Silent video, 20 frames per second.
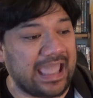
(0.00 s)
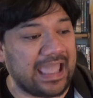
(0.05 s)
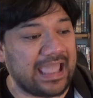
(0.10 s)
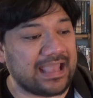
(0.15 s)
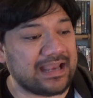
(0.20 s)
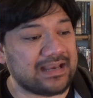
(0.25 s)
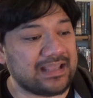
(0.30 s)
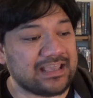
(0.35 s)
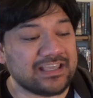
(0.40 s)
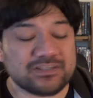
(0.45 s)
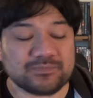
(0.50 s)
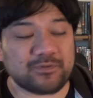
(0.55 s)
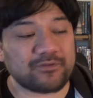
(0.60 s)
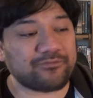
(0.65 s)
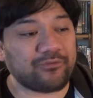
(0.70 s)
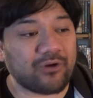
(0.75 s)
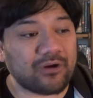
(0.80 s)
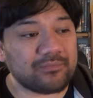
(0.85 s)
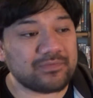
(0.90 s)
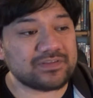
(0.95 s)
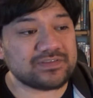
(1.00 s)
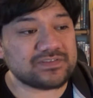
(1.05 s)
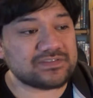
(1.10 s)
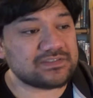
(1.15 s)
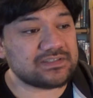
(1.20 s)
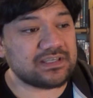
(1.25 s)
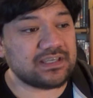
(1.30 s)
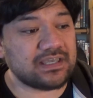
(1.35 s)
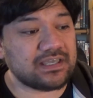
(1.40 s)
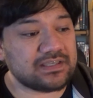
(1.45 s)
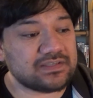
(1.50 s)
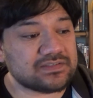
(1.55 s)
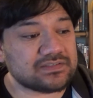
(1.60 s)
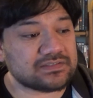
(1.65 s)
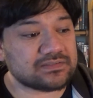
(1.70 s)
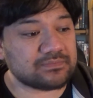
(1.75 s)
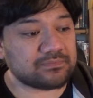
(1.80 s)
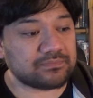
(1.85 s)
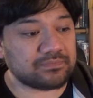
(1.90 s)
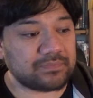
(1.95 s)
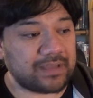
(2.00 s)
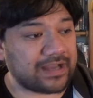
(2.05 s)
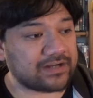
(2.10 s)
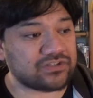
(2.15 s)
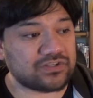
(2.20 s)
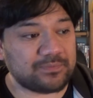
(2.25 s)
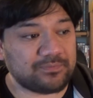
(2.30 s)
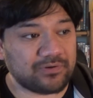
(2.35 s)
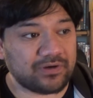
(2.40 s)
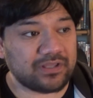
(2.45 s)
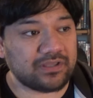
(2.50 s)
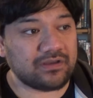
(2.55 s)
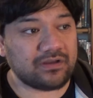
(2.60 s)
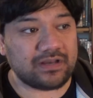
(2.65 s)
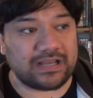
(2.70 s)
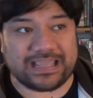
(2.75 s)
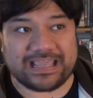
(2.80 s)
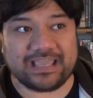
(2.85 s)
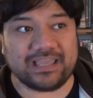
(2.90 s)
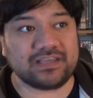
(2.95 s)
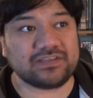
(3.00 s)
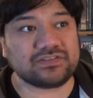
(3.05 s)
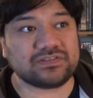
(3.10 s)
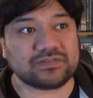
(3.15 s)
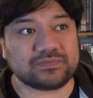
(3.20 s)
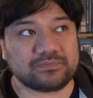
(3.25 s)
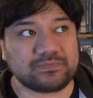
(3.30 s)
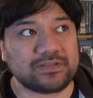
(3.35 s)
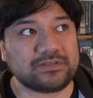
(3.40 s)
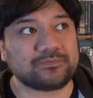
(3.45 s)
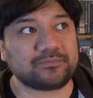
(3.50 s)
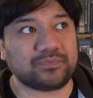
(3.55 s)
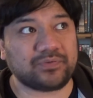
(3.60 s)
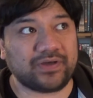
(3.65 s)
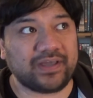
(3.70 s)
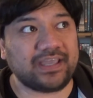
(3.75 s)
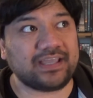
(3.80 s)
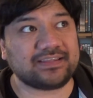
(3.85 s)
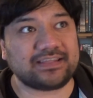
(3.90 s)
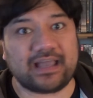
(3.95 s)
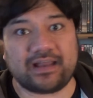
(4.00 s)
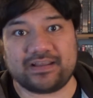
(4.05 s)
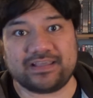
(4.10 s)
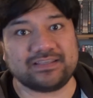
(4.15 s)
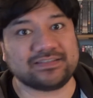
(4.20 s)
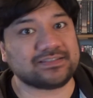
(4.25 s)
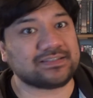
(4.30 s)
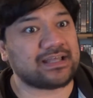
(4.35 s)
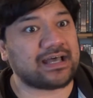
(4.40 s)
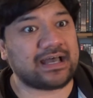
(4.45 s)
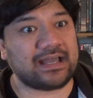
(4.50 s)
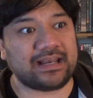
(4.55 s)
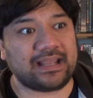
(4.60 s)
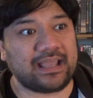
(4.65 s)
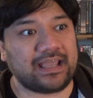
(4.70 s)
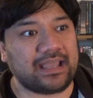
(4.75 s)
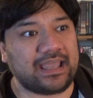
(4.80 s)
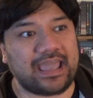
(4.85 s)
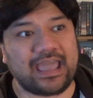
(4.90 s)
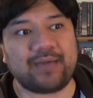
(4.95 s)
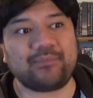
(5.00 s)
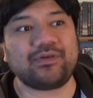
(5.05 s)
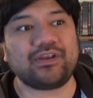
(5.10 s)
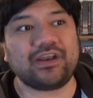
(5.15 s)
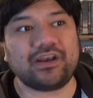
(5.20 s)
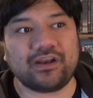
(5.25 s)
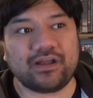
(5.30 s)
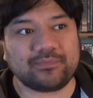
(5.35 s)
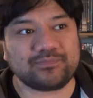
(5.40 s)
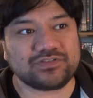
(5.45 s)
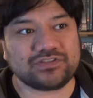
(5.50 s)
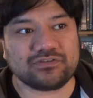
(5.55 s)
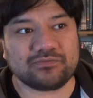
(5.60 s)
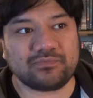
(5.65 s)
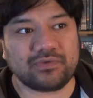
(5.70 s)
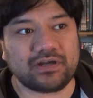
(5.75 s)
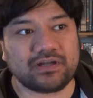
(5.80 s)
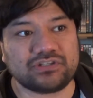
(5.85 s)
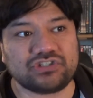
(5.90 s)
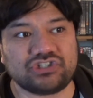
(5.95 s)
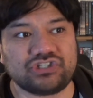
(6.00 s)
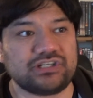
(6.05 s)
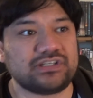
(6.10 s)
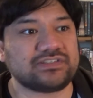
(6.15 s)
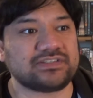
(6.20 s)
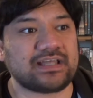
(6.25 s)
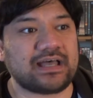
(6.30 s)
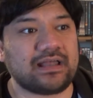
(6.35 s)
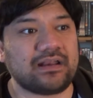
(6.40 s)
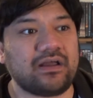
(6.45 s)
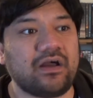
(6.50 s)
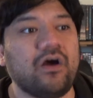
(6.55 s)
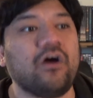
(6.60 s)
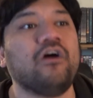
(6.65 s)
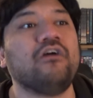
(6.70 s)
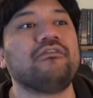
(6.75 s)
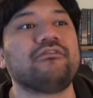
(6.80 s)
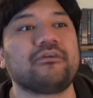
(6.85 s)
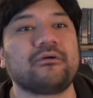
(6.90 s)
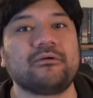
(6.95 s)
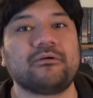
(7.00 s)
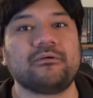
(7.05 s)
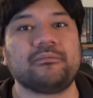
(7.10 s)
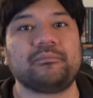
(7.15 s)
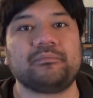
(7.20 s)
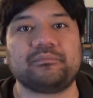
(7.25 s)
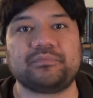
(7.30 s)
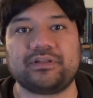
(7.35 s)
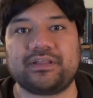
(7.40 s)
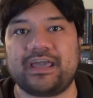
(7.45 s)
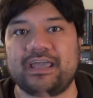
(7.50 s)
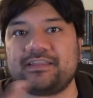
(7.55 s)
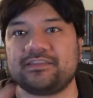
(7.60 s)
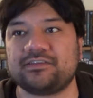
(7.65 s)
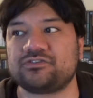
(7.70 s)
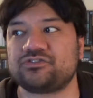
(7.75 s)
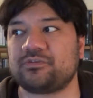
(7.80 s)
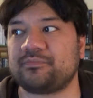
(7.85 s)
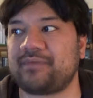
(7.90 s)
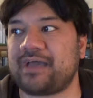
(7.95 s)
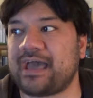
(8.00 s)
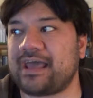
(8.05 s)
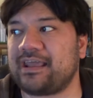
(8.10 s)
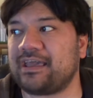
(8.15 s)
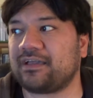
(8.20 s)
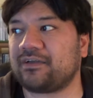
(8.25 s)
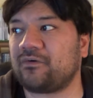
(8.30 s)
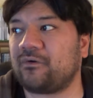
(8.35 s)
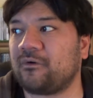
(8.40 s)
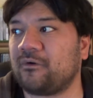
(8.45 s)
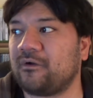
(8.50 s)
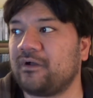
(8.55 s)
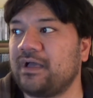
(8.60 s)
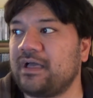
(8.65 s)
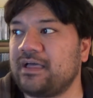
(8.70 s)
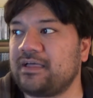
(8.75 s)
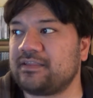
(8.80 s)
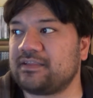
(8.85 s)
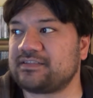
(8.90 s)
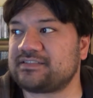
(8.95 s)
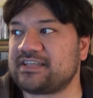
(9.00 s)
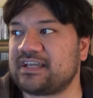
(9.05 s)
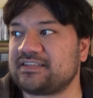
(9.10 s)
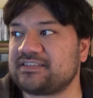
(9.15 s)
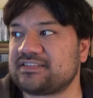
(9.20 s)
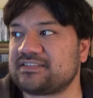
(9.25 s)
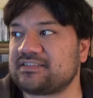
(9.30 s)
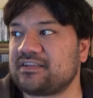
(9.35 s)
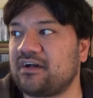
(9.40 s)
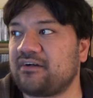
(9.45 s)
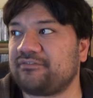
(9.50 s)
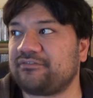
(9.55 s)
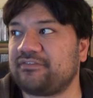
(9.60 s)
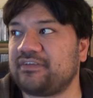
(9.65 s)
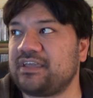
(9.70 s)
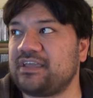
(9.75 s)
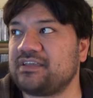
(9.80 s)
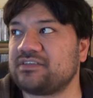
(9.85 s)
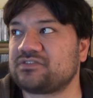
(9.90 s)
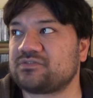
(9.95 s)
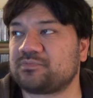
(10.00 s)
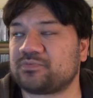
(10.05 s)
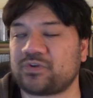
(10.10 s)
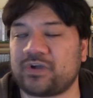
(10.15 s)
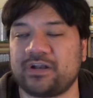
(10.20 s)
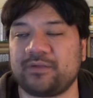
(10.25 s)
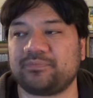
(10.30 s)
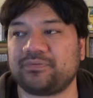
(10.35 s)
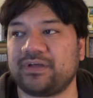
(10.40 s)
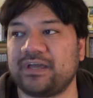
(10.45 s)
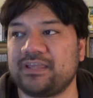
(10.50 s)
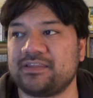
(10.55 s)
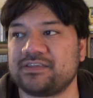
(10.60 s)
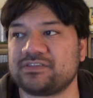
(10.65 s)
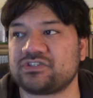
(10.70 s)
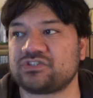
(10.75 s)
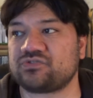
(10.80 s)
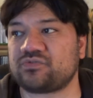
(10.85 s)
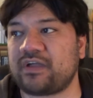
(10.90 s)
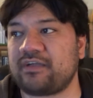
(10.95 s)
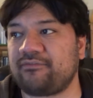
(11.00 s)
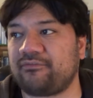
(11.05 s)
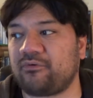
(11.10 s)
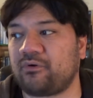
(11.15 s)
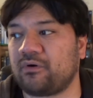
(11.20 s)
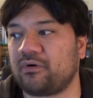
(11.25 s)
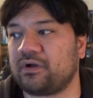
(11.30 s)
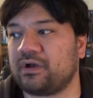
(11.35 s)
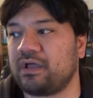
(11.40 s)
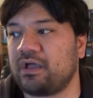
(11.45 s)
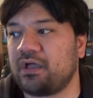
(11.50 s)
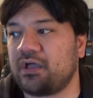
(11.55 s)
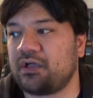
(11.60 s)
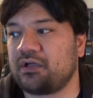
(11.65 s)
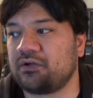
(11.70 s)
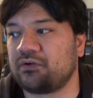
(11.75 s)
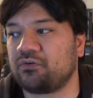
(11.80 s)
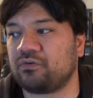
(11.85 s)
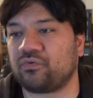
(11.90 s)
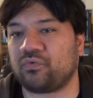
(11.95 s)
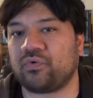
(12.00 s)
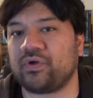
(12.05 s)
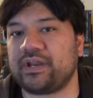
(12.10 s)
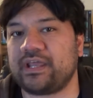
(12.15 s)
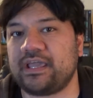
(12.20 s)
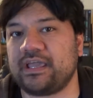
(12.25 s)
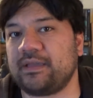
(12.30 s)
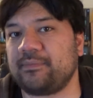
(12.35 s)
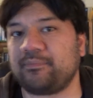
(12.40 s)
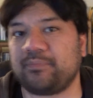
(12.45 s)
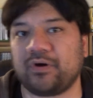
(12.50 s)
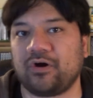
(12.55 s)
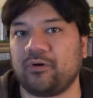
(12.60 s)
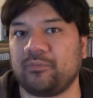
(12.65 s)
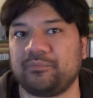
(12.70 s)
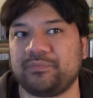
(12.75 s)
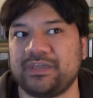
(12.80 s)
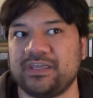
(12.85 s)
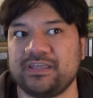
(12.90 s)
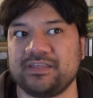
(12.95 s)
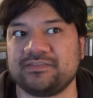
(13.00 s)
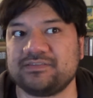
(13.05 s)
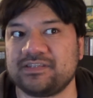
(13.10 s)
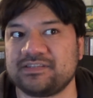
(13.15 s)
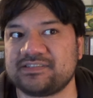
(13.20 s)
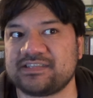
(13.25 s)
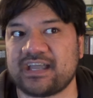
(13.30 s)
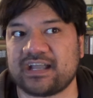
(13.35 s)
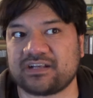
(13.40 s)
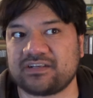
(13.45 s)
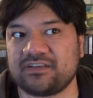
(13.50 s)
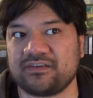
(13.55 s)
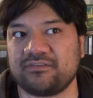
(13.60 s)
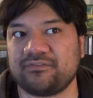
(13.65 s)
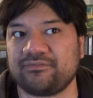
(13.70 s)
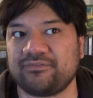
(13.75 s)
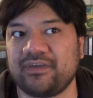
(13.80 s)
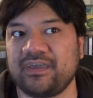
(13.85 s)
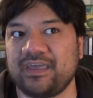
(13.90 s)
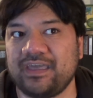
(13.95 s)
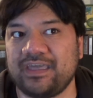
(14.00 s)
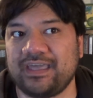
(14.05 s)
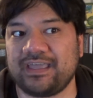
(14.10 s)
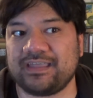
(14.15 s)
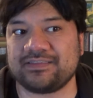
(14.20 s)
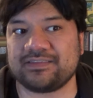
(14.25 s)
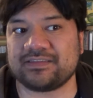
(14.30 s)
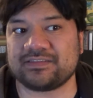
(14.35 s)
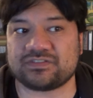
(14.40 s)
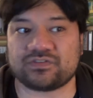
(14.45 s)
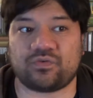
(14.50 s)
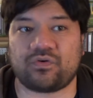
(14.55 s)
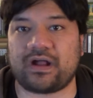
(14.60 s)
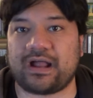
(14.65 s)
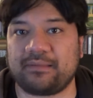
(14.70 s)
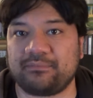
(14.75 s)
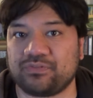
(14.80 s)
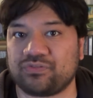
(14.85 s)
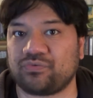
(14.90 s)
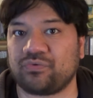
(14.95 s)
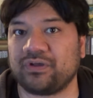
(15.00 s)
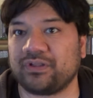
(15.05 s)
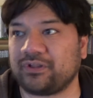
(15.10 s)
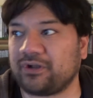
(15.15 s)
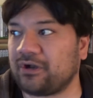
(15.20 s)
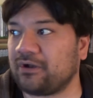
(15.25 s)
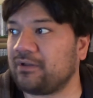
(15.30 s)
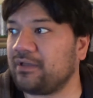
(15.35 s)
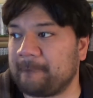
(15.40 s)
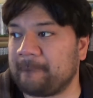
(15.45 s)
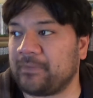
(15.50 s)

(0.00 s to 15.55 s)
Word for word: And his performance is actually pretty good. He is, he's playing it down. He's not hamming it up too much. He's not overplaying the dramatic or the tense stuff. He is trying to play this straightforward, gritty, pulpy detective in this crime thriller.